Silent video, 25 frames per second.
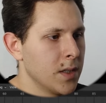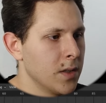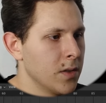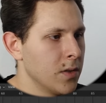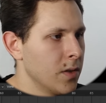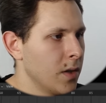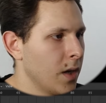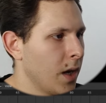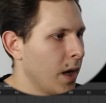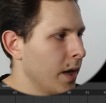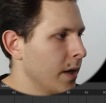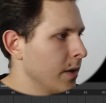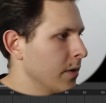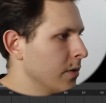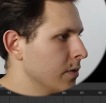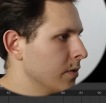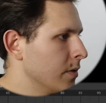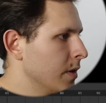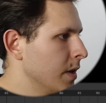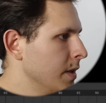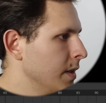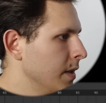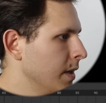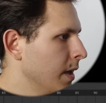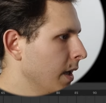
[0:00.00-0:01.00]
here, I
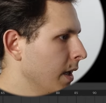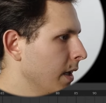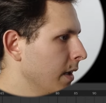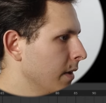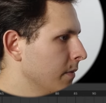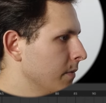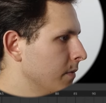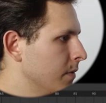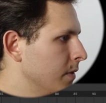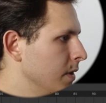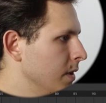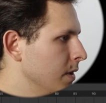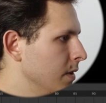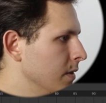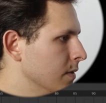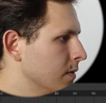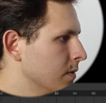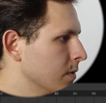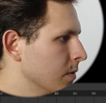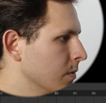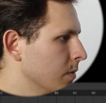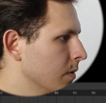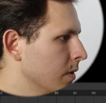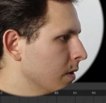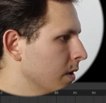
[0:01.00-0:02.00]
already have
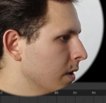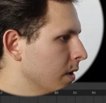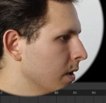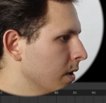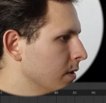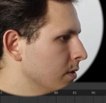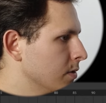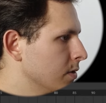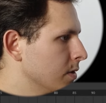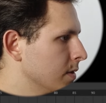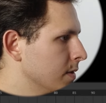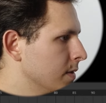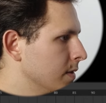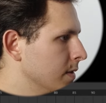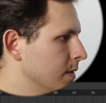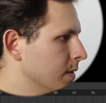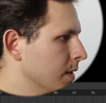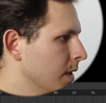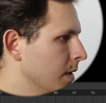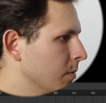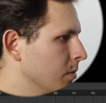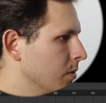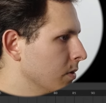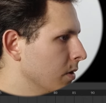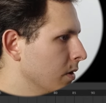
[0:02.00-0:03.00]
so I'll just
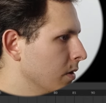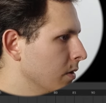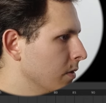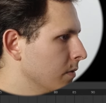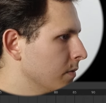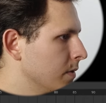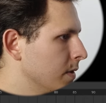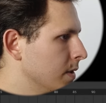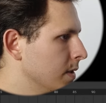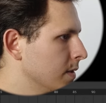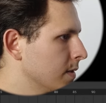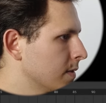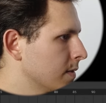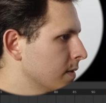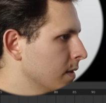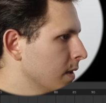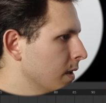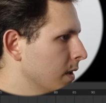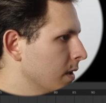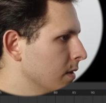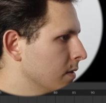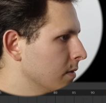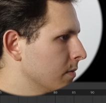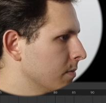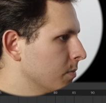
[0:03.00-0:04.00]
disable all of this
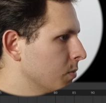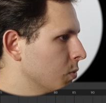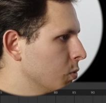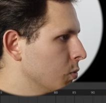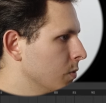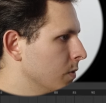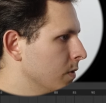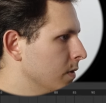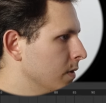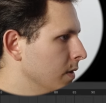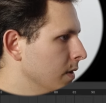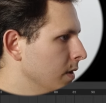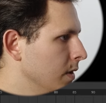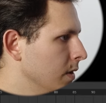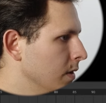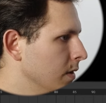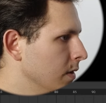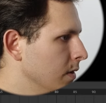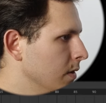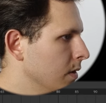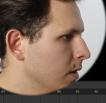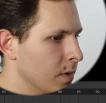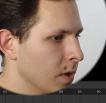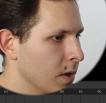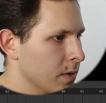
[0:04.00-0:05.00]
and put the
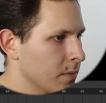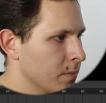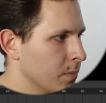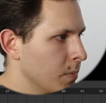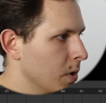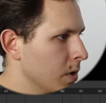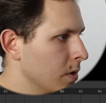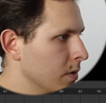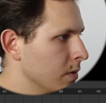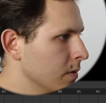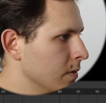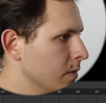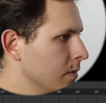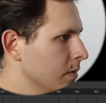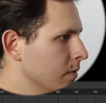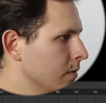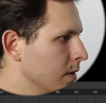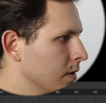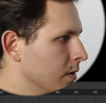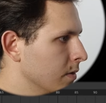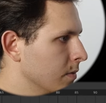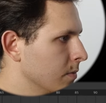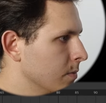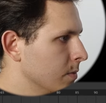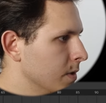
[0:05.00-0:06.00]
done bottle
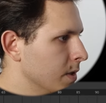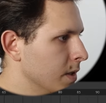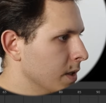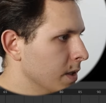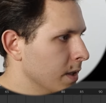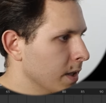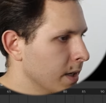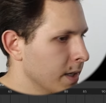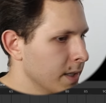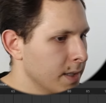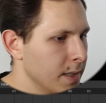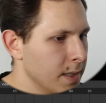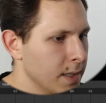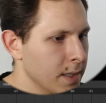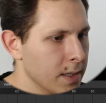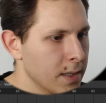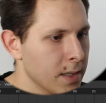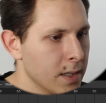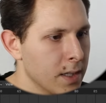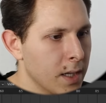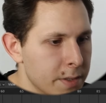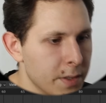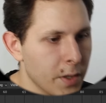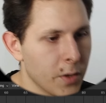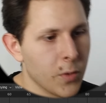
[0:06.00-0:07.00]
along with the lighting.
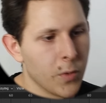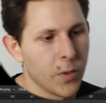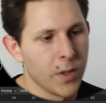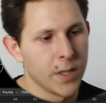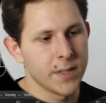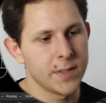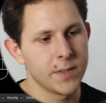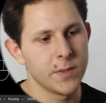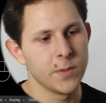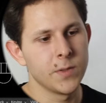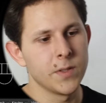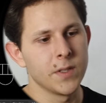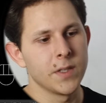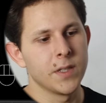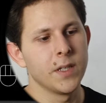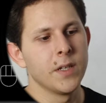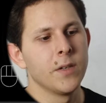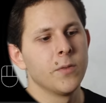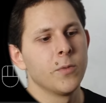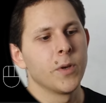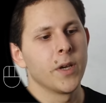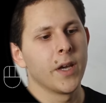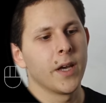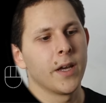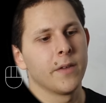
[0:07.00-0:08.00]
So as you see
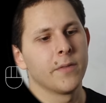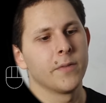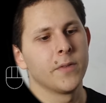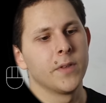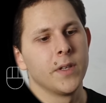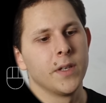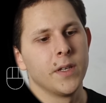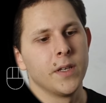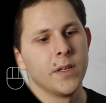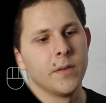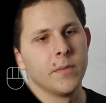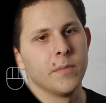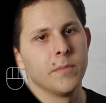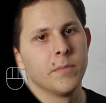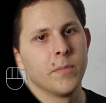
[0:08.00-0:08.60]
here, we have the